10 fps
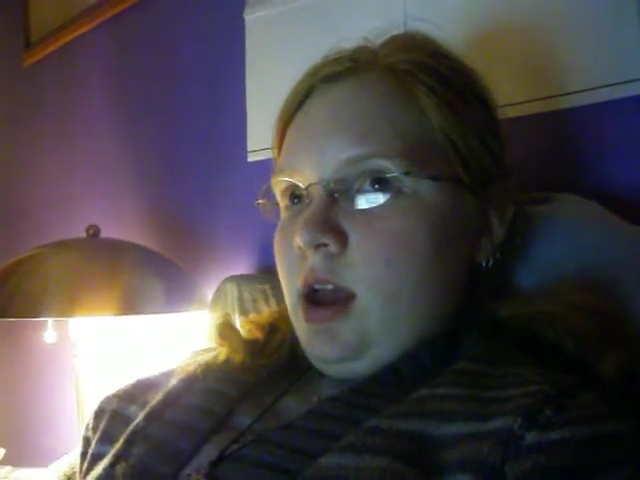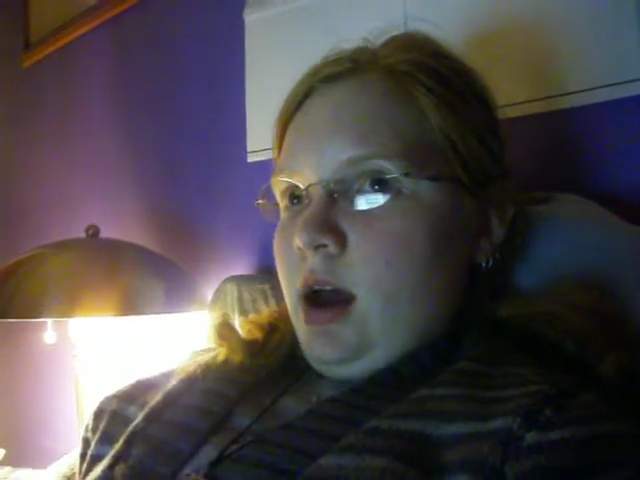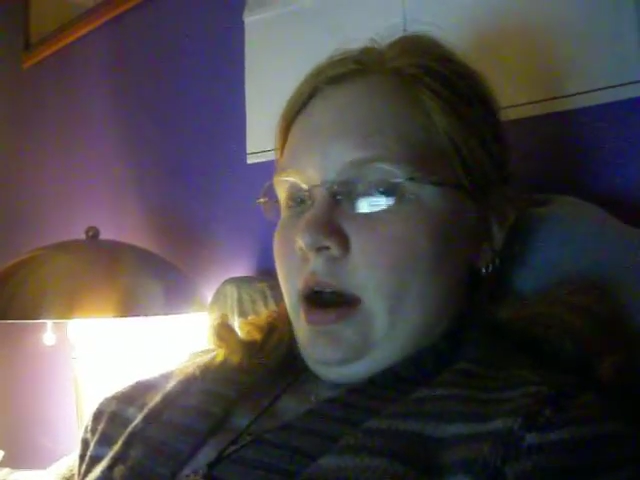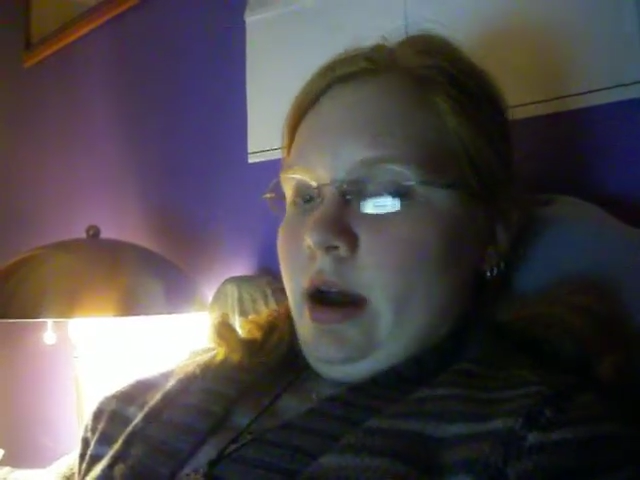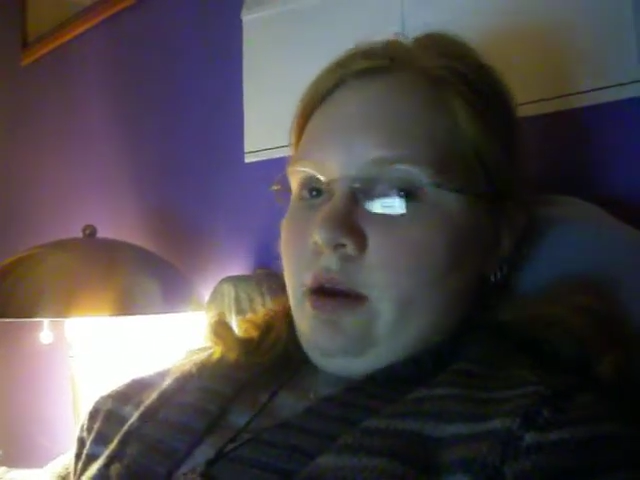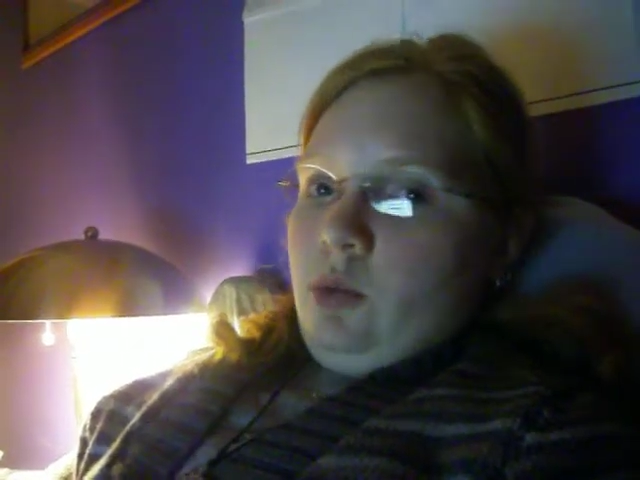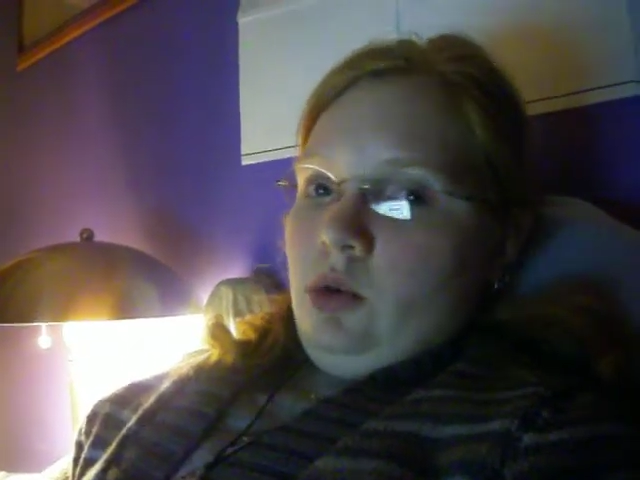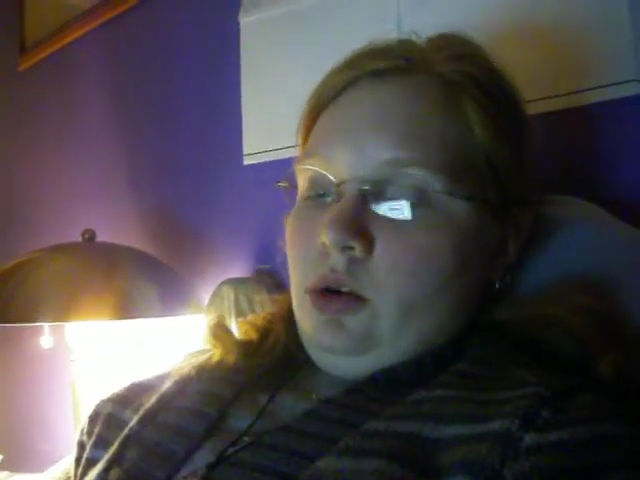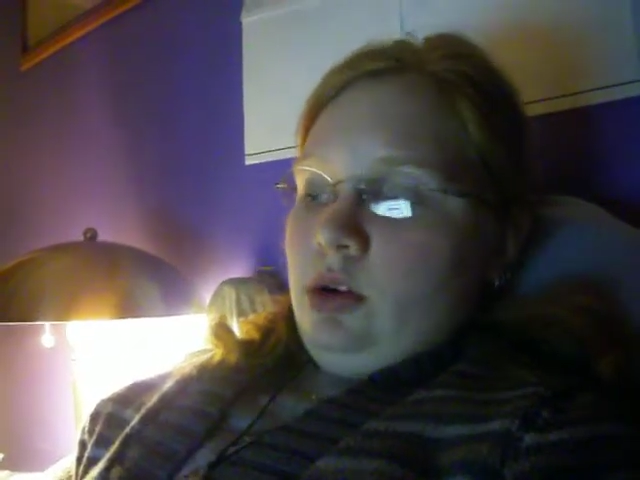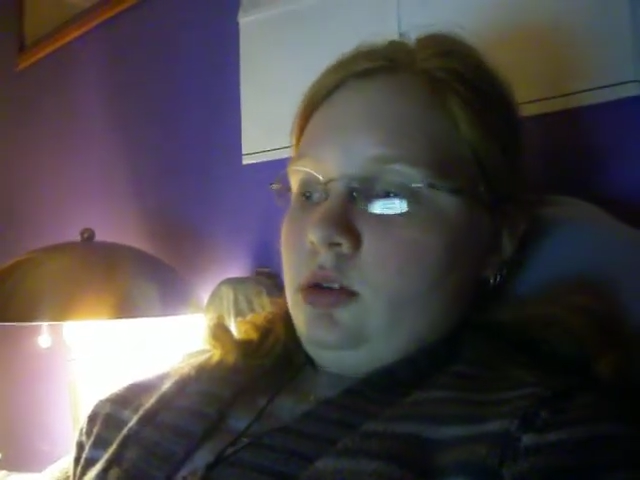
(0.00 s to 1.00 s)

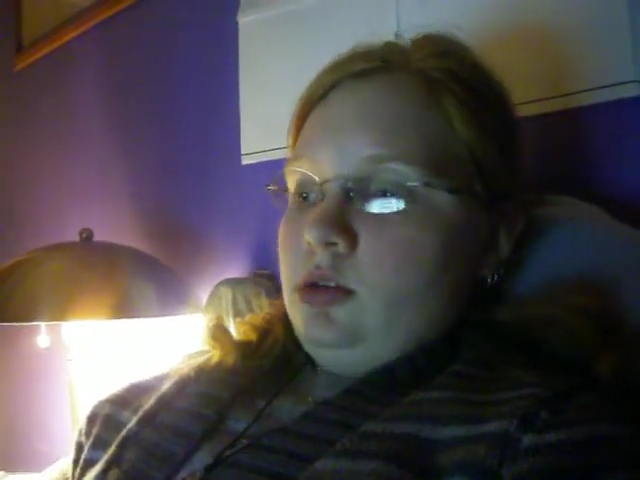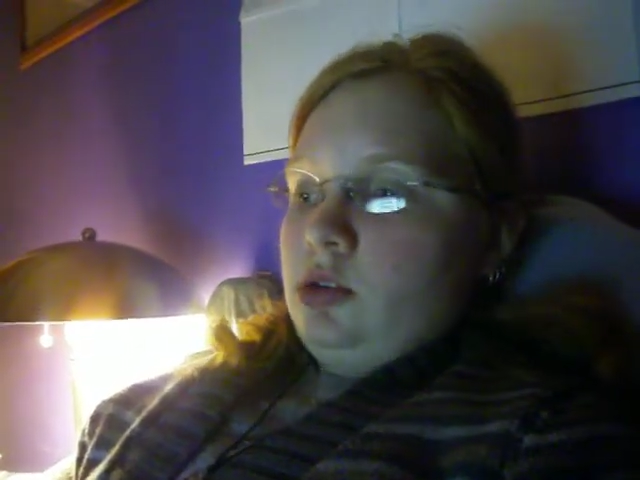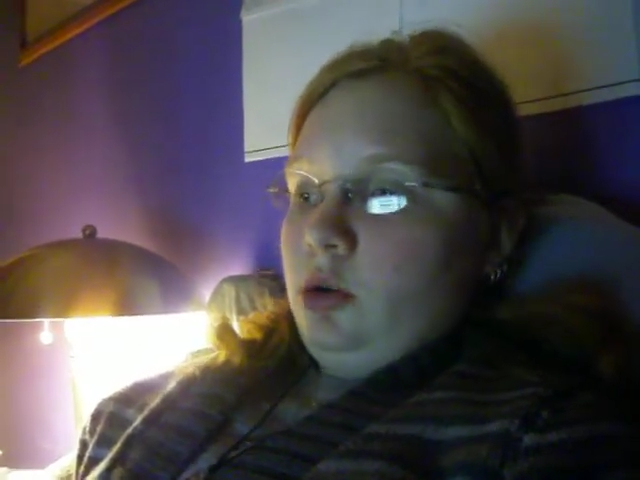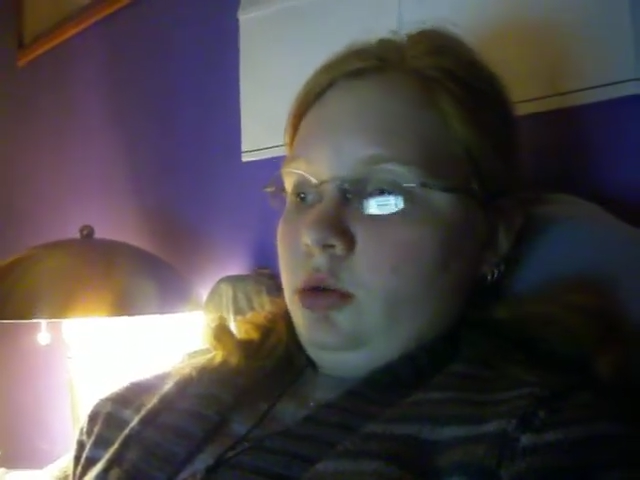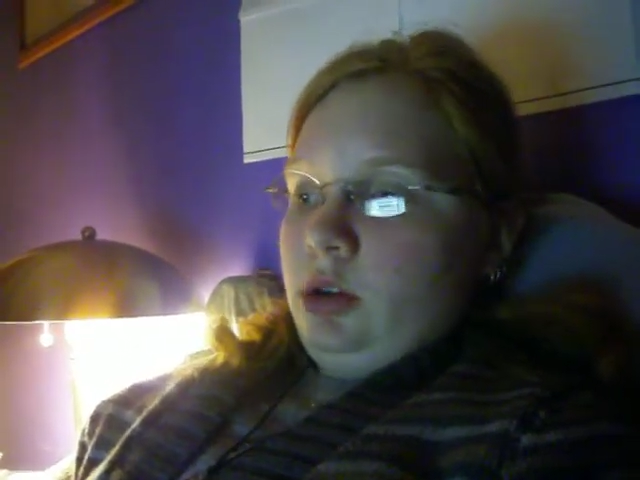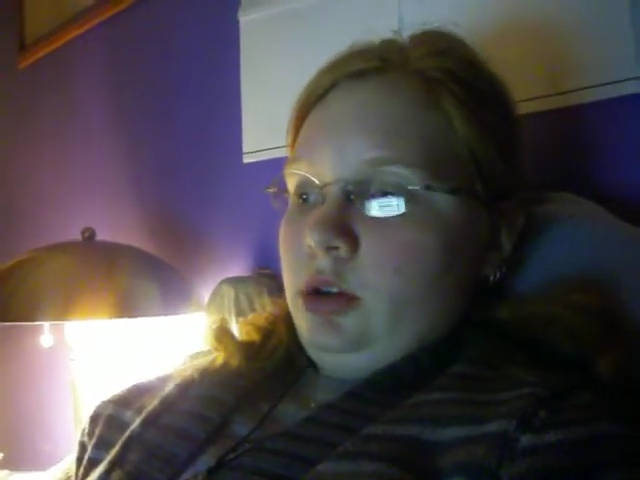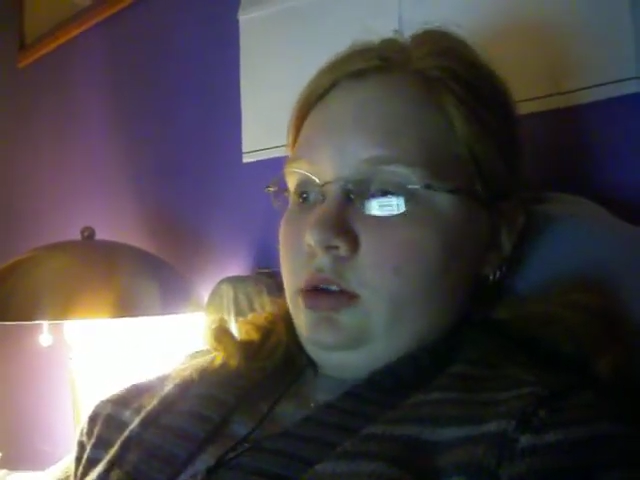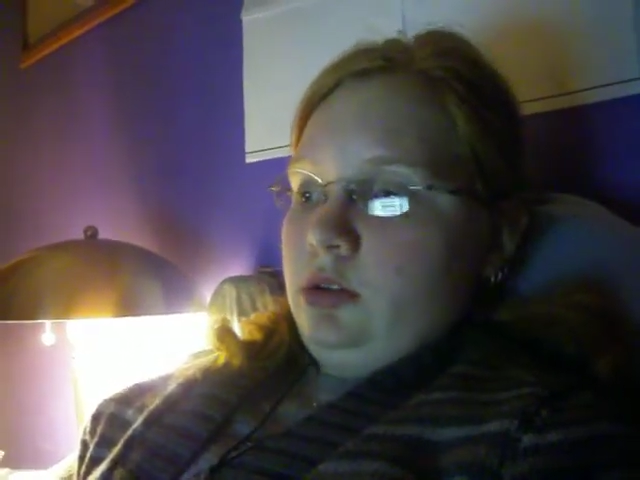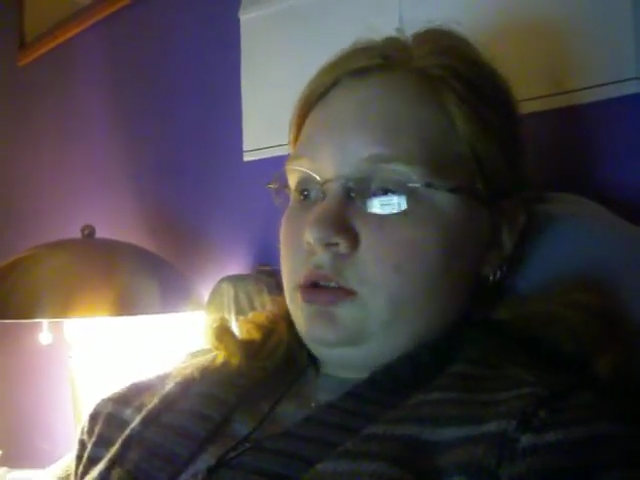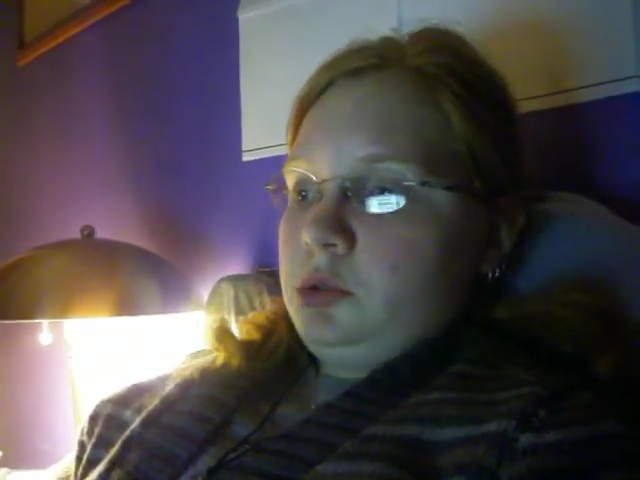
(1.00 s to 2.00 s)
this